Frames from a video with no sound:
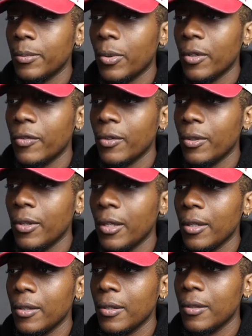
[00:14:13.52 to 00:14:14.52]

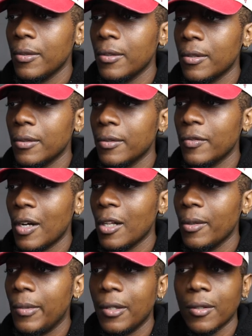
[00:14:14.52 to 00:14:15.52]
portfolios,
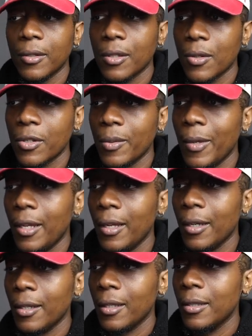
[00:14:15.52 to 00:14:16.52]
follow me on social
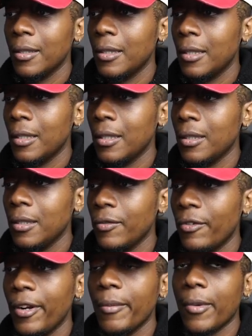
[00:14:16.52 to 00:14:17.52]
media,
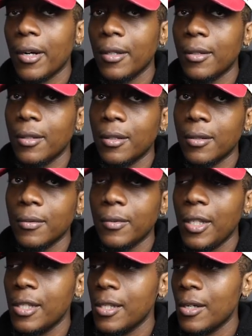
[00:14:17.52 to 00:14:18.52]
Mart
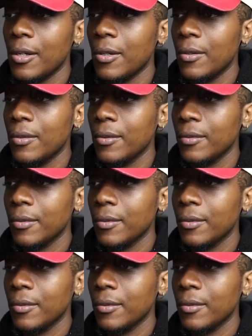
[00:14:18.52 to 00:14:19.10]
needs to know.